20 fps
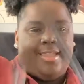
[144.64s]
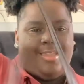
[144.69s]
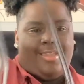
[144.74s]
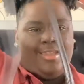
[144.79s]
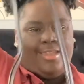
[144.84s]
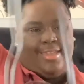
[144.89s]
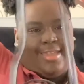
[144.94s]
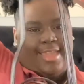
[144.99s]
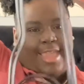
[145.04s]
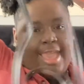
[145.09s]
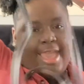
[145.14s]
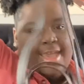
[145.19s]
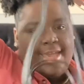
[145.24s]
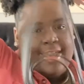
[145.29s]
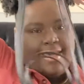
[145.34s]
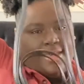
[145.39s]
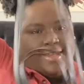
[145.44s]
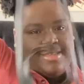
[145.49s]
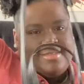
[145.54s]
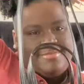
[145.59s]
yeah,
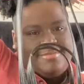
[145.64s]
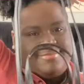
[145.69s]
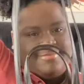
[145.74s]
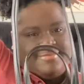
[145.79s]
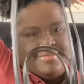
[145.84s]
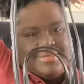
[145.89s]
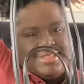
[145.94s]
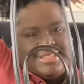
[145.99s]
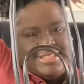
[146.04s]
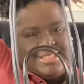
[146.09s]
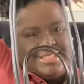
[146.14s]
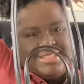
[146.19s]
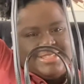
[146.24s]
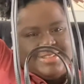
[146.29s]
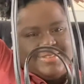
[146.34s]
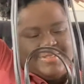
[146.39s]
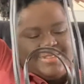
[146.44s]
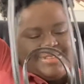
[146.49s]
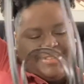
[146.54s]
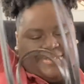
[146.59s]
this is
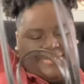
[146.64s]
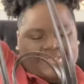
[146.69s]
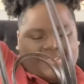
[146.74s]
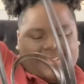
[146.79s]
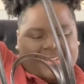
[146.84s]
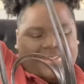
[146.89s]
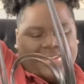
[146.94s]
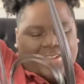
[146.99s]
so cute though.